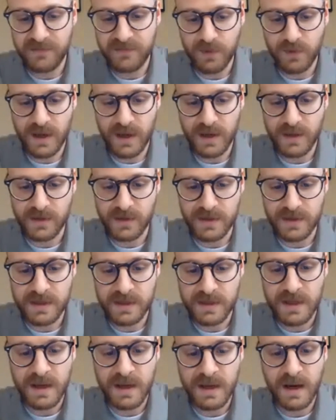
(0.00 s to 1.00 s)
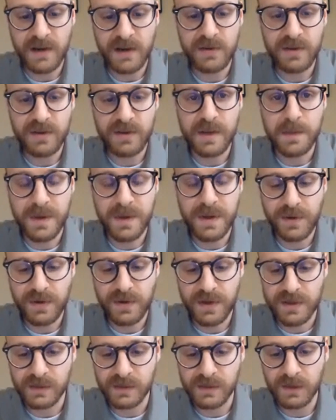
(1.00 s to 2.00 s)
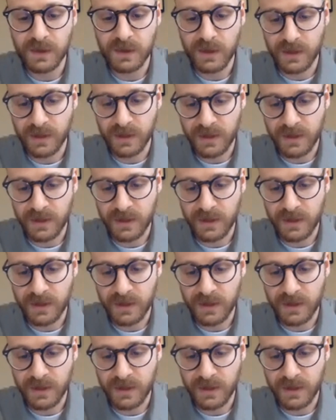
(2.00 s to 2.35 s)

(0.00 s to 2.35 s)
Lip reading: for others under the imperious look,